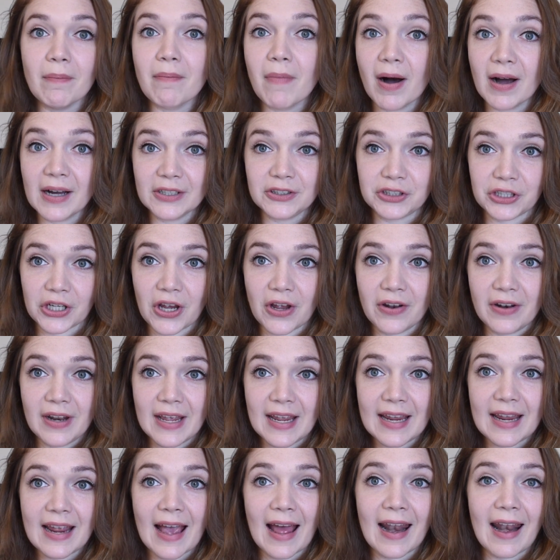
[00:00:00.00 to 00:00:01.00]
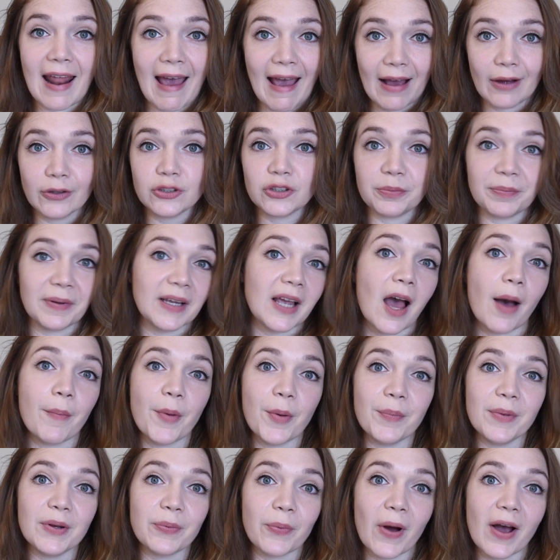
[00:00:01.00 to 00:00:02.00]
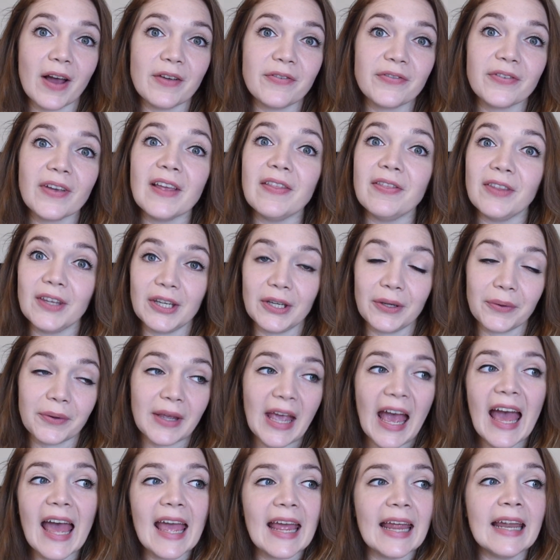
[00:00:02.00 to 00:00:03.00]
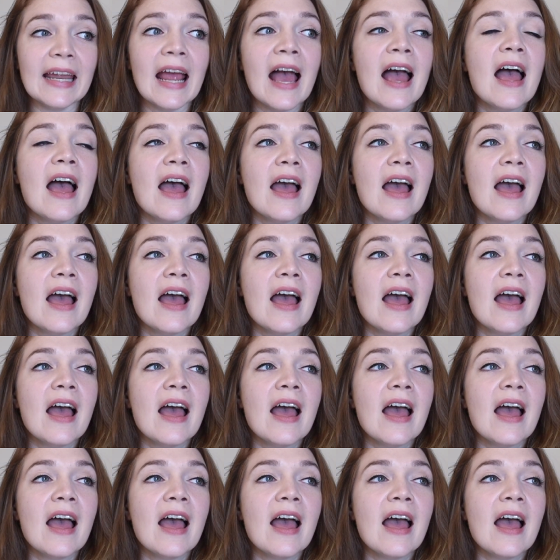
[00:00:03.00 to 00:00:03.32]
my journey and how to become a midwife in the UK.